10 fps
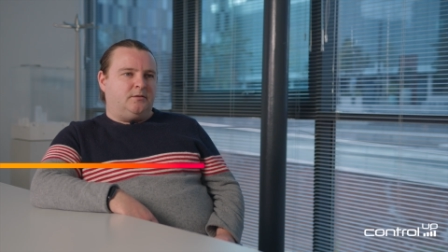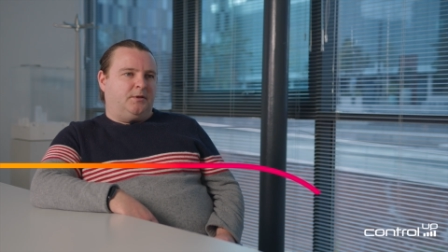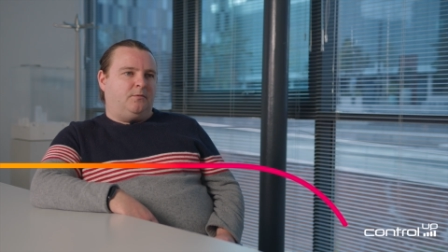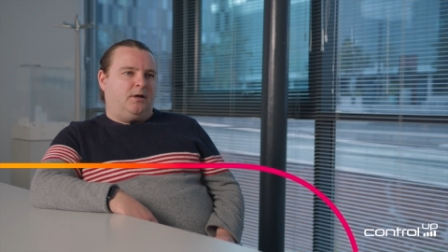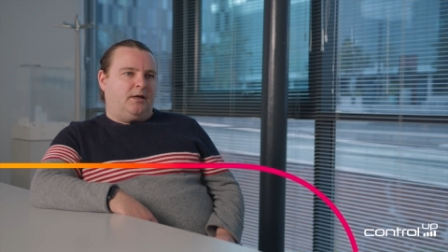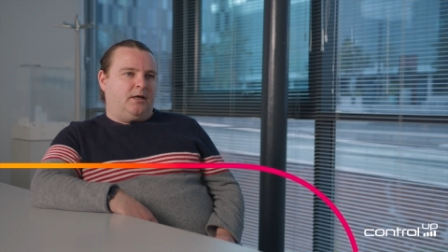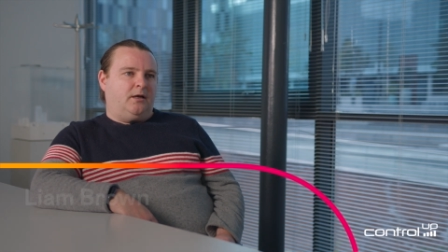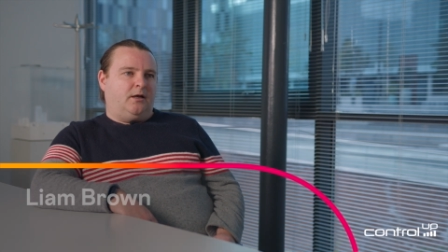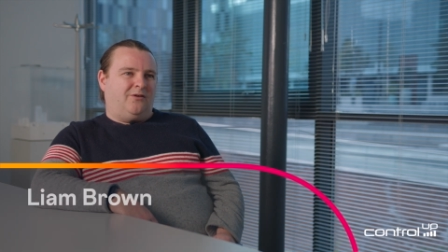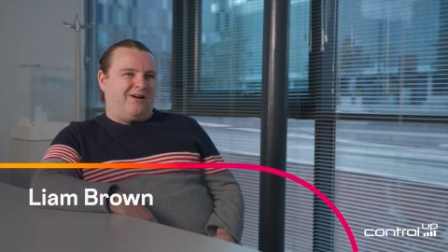to be quite
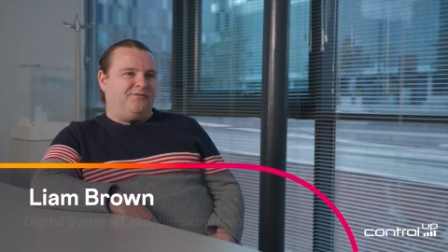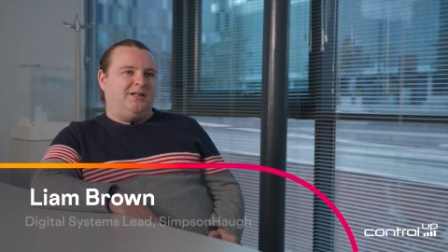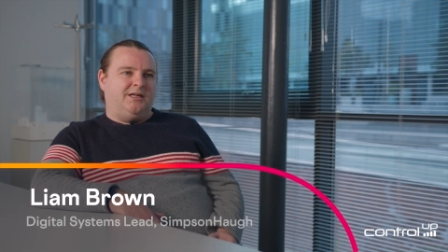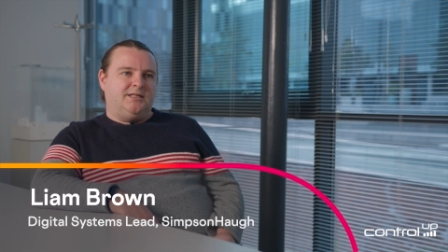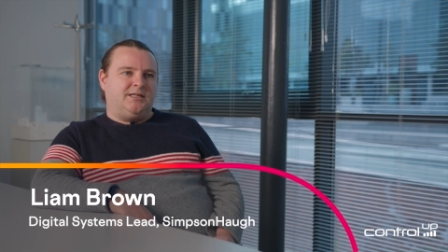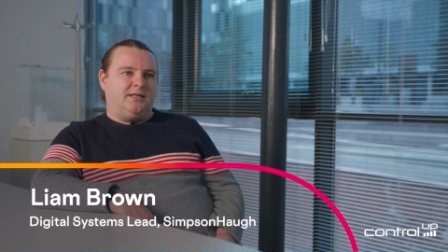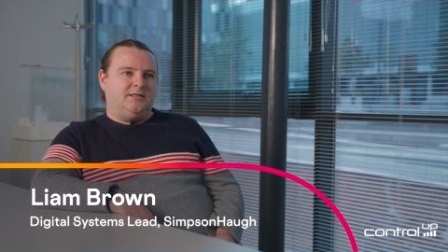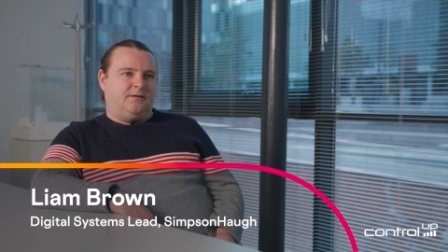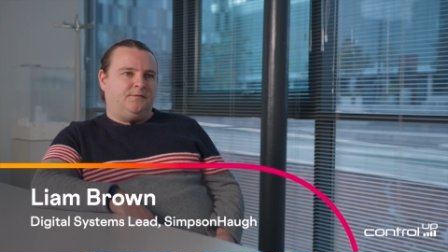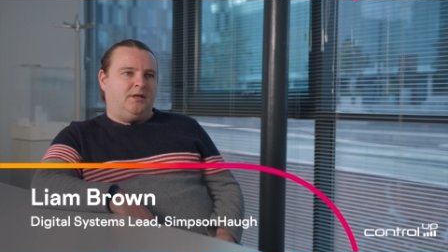graphically
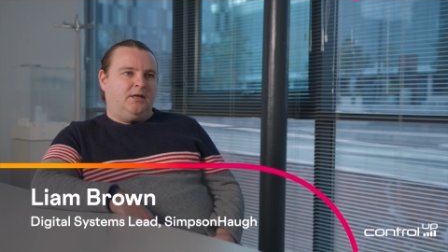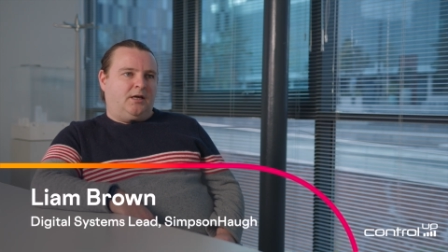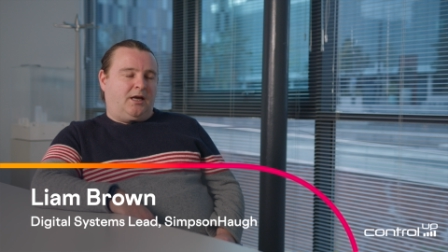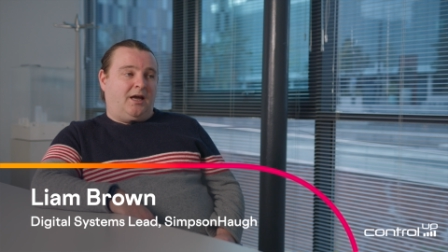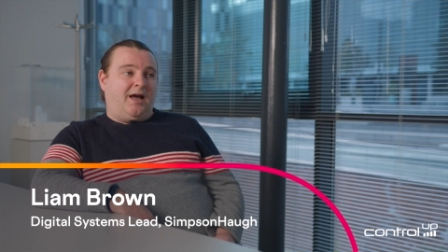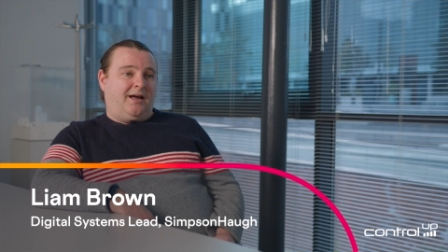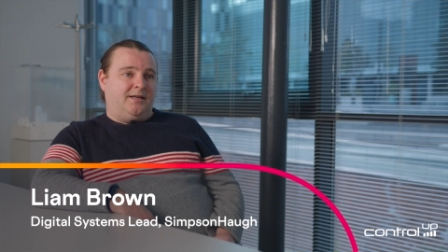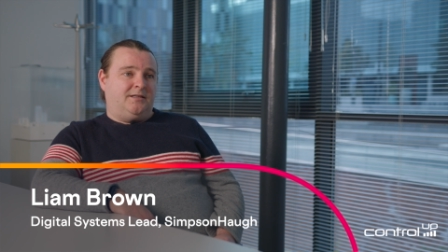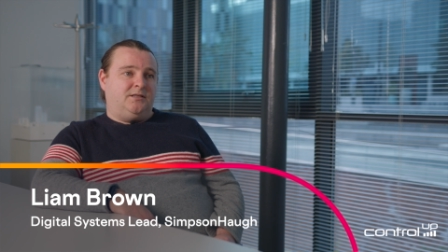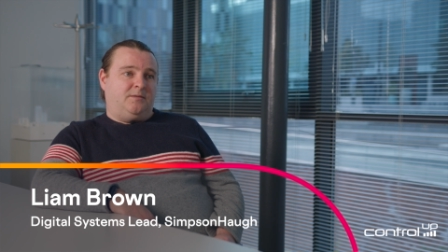intensive,
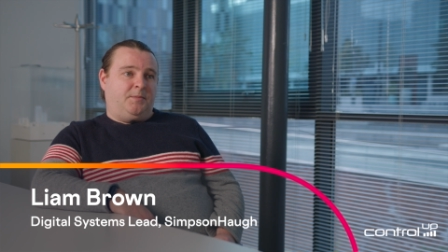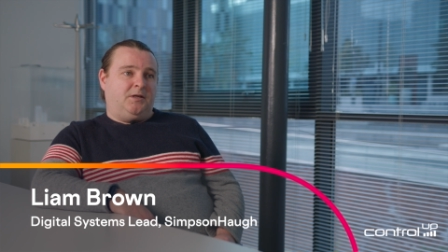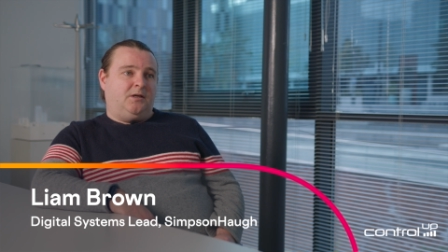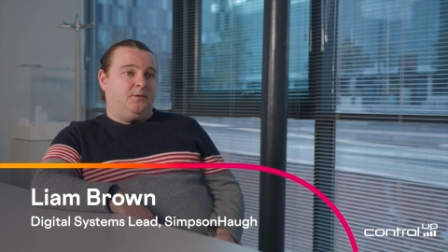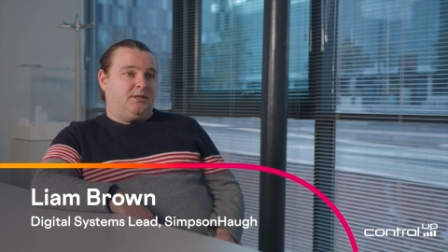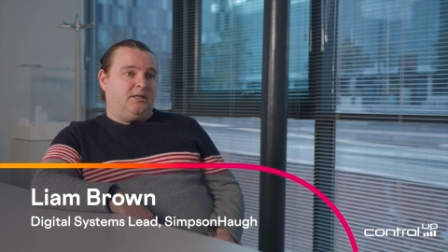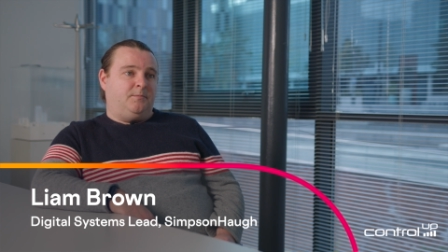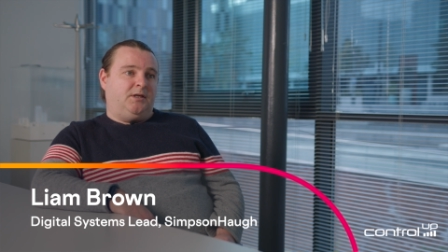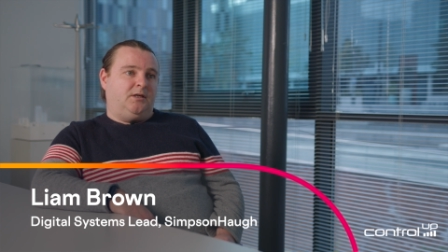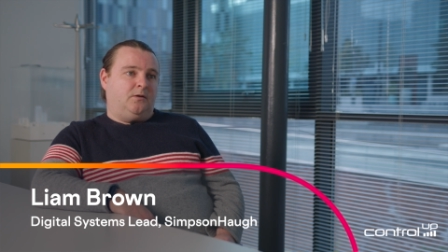high GPU and
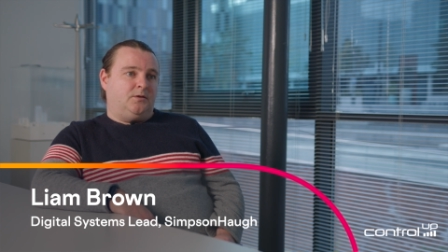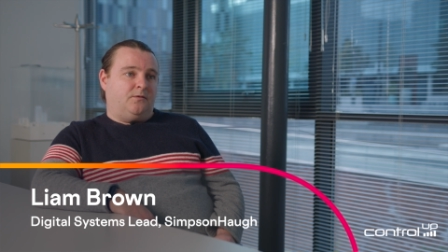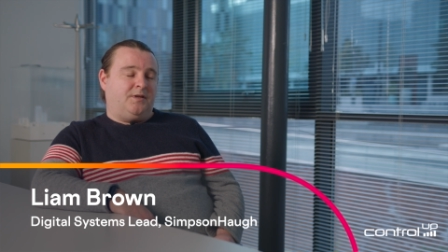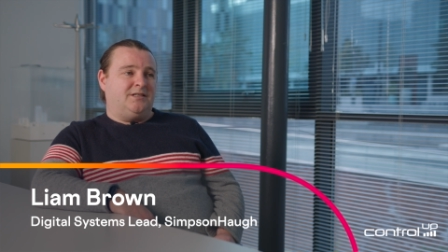CPU, so things